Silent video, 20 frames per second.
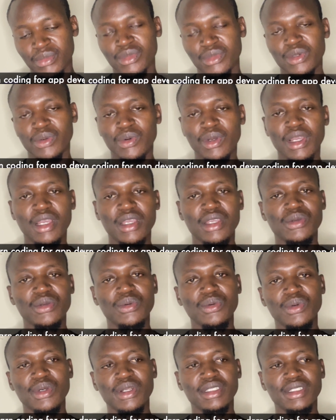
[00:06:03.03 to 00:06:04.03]
where you
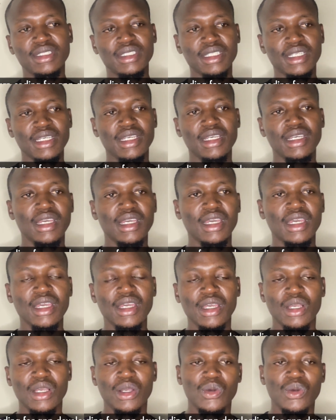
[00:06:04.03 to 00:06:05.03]
will see
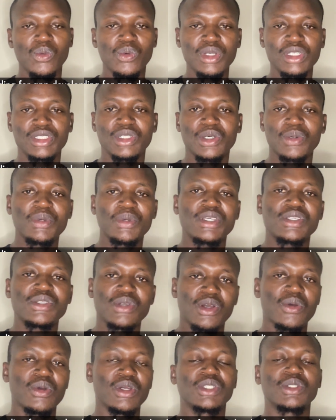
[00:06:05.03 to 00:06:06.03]
which topics you're
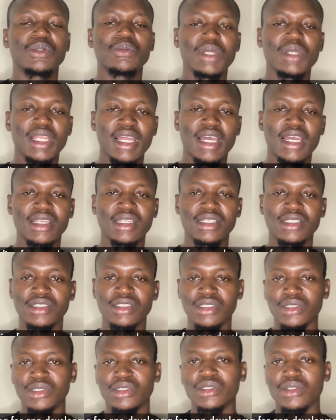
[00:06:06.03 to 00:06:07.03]
going to be learning.
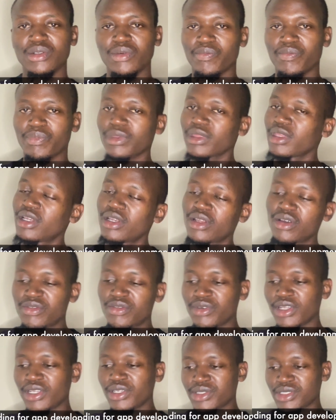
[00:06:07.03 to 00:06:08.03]
So don't
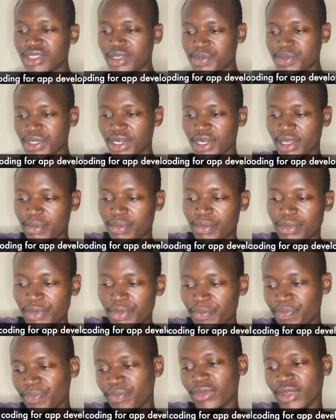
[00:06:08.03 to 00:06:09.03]
fail to subscribe,
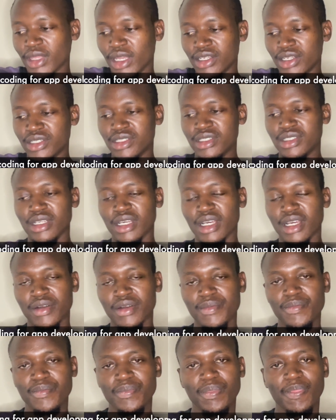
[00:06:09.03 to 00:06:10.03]
and
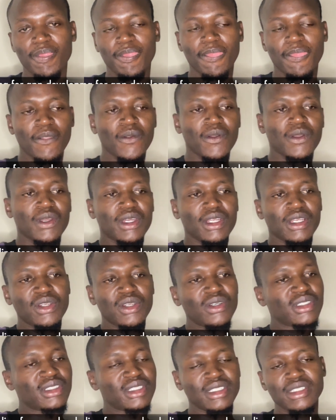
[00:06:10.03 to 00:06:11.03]

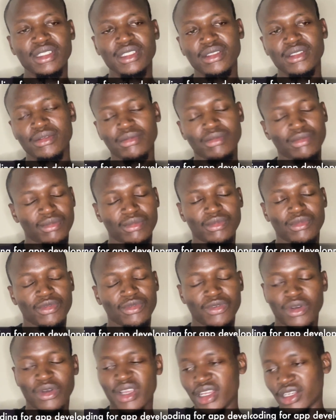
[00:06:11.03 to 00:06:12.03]
don't just
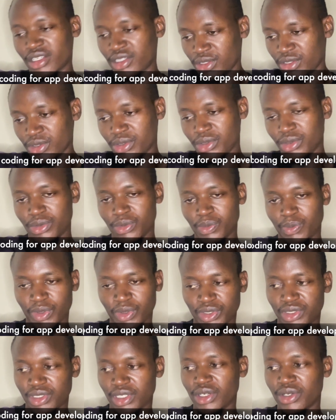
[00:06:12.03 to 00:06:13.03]
forget to
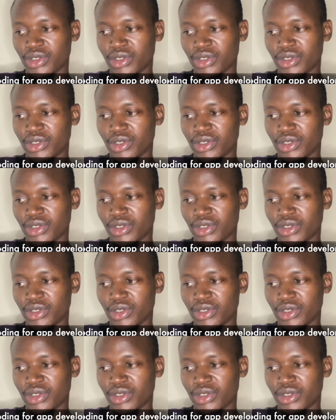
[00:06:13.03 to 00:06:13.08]
put your